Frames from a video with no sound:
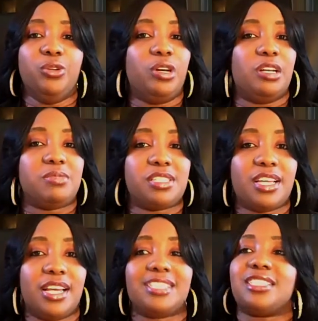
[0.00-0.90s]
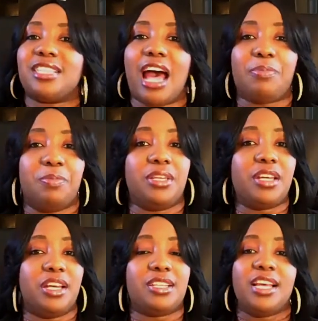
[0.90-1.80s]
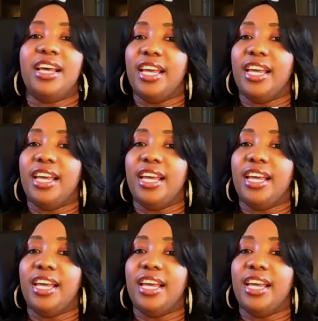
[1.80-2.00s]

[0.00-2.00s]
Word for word: You know what I'm saying? Stop it because